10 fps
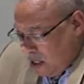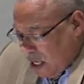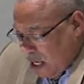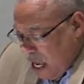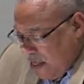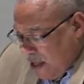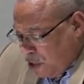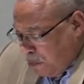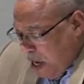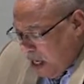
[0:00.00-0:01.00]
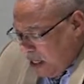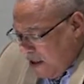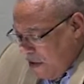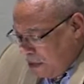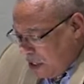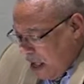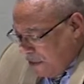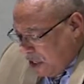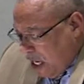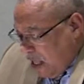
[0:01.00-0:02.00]
He said, He that speaketh of
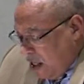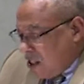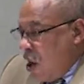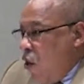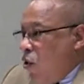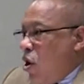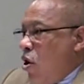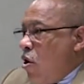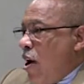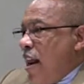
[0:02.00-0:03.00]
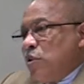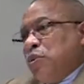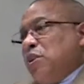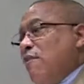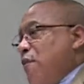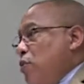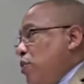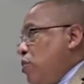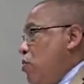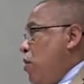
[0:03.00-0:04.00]
himself seeketh his own glory. That's what some
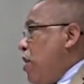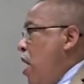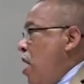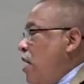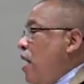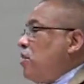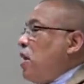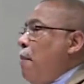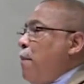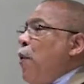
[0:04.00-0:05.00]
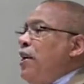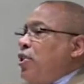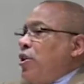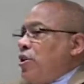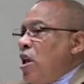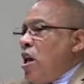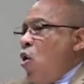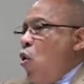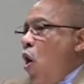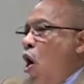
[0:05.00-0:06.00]
folks is doing. There's some preachers
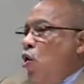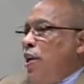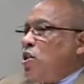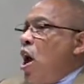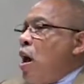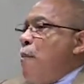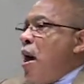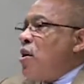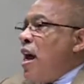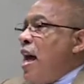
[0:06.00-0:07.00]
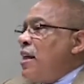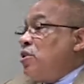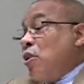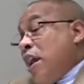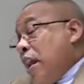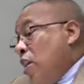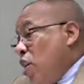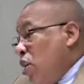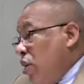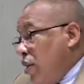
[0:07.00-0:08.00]
who only talk about God so they
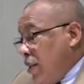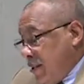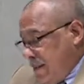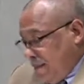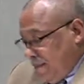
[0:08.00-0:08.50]
can look good.